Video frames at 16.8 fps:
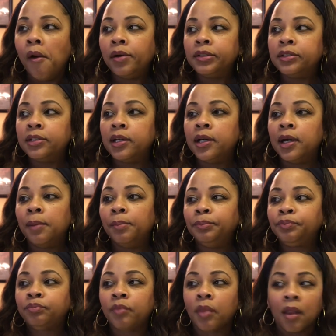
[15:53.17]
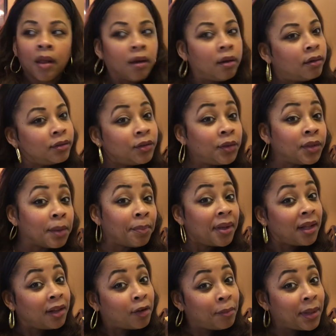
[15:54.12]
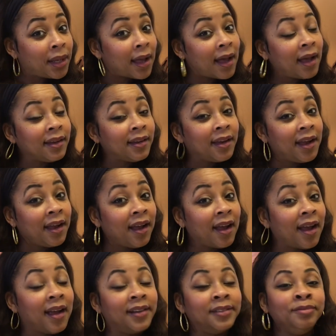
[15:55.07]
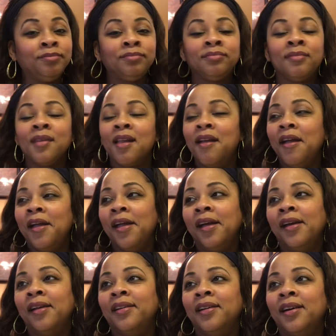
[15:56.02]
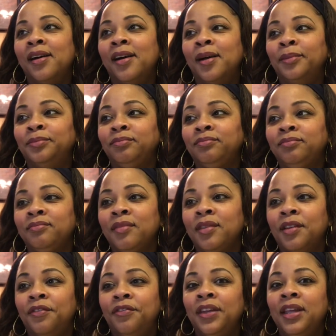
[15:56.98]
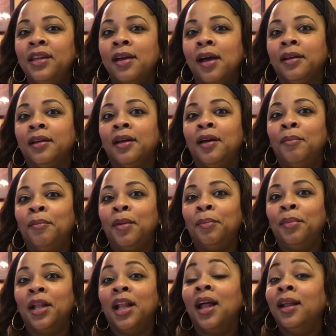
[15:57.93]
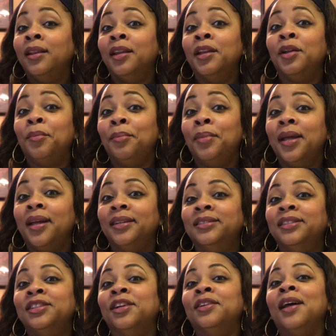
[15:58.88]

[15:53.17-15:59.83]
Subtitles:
some with the pillow behind your head. And the feet kind of come up a little bit. You know,